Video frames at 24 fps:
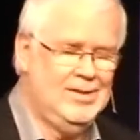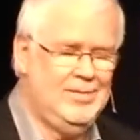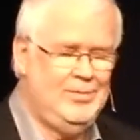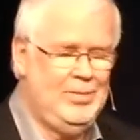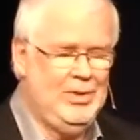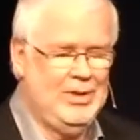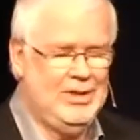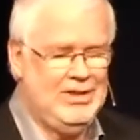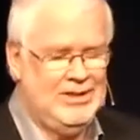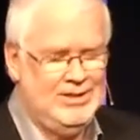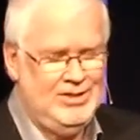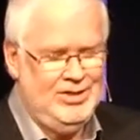
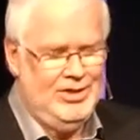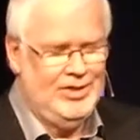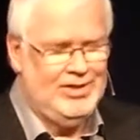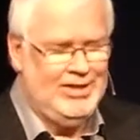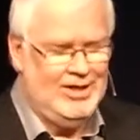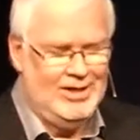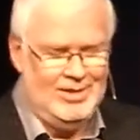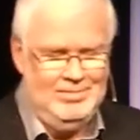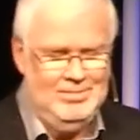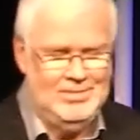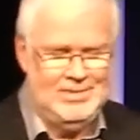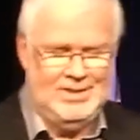But as you
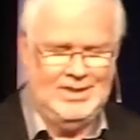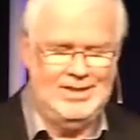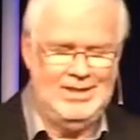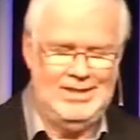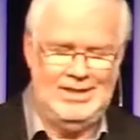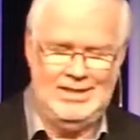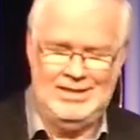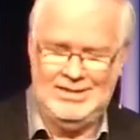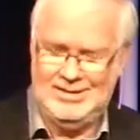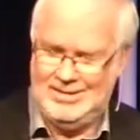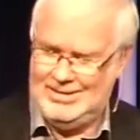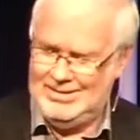come to
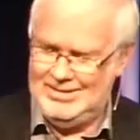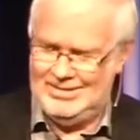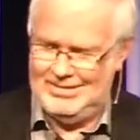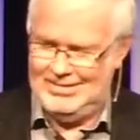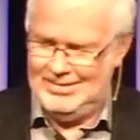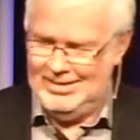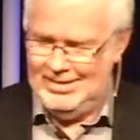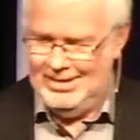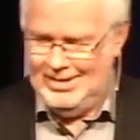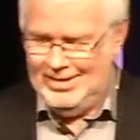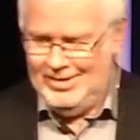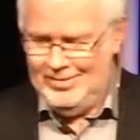this,
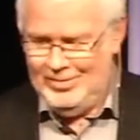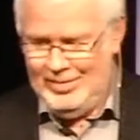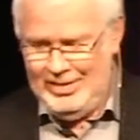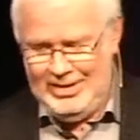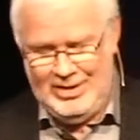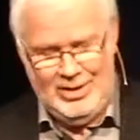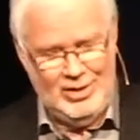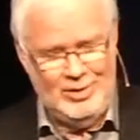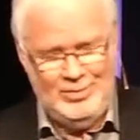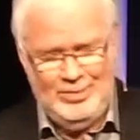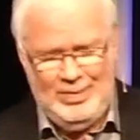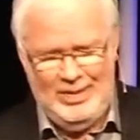we
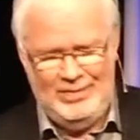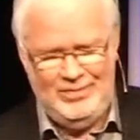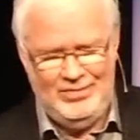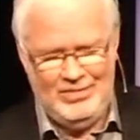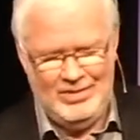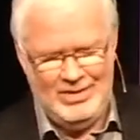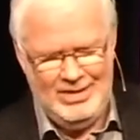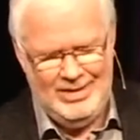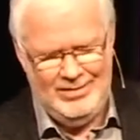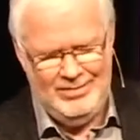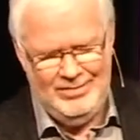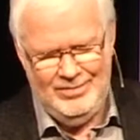could be
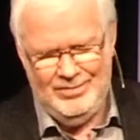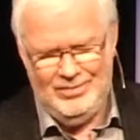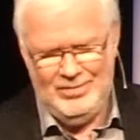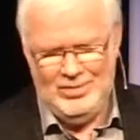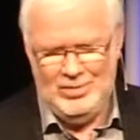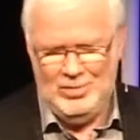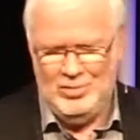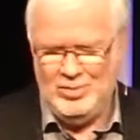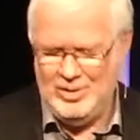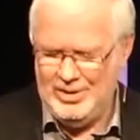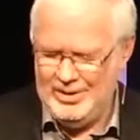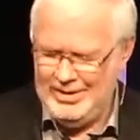forgiven for
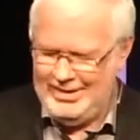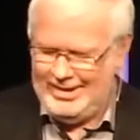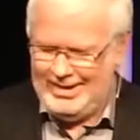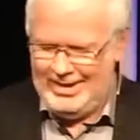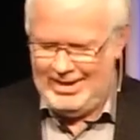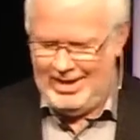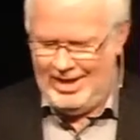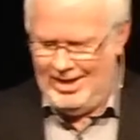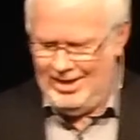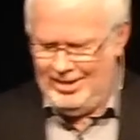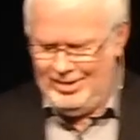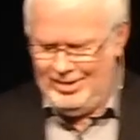wondering, how